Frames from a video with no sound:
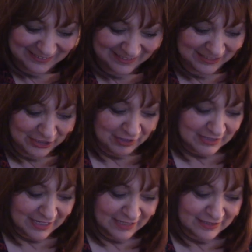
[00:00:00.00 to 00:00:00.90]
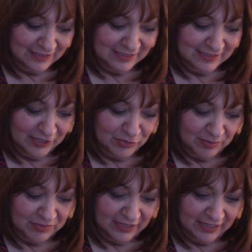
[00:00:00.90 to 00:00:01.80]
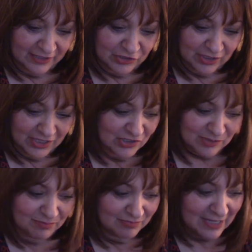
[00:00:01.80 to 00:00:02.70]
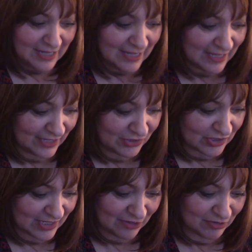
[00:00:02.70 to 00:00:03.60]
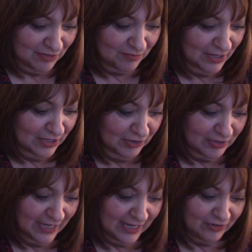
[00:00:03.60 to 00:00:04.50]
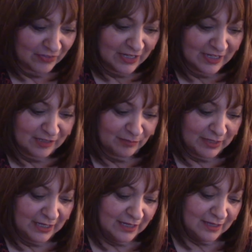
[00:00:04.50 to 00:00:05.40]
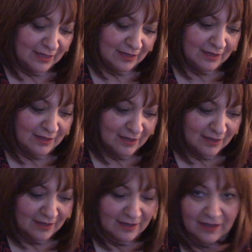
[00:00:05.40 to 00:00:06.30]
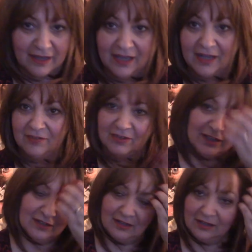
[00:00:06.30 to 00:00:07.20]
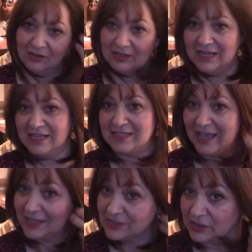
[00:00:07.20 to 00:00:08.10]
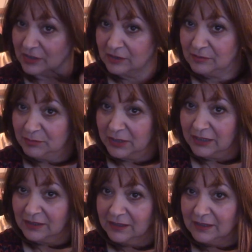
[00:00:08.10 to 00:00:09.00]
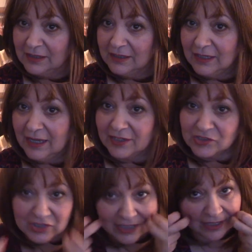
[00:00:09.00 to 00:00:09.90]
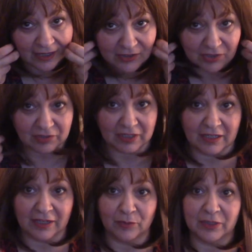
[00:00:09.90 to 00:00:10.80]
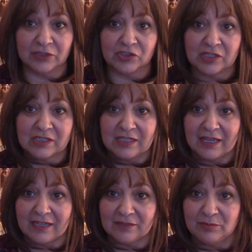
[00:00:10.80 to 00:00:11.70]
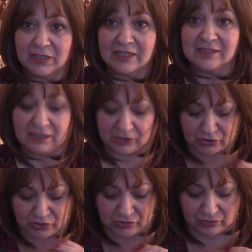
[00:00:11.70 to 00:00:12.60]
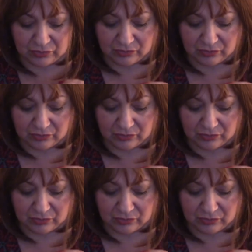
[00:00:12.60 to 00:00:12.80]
you know, it's getting to the stage where I'm thinking, should I just just get rid of my own hair and then it'll be a hell of a lot less hassle but actually I don't think I will just yet because I do